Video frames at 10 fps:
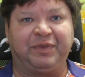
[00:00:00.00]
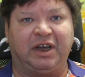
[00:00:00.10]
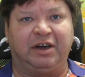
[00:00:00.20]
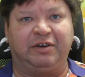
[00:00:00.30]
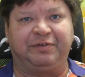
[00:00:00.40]

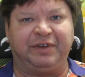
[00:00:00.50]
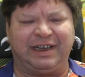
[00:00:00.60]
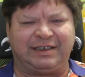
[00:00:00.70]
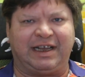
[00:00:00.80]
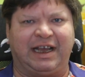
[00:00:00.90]
of
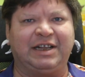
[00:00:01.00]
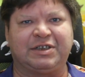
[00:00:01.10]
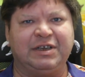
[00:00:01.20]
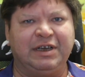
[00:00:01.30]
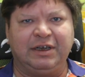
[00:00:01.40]

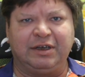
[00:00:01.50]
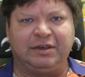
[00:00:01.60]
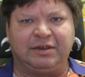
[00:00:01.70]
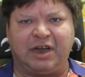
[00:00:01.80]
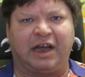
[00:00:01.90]
intense
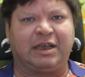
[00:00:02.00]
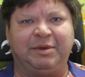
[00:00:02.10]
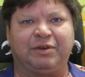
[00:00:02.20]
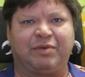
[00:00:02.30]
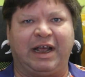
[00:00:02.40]

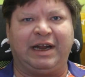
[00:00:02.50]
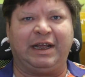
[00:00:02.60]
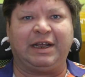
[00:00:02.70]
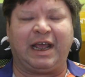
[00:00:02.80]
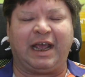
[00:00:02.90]
document
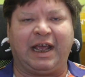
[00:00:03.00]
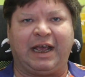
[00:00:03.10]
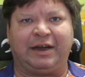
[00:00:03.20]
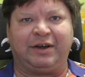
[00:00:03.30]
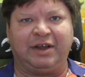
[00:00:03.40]
writing
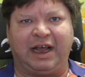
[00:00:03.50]
and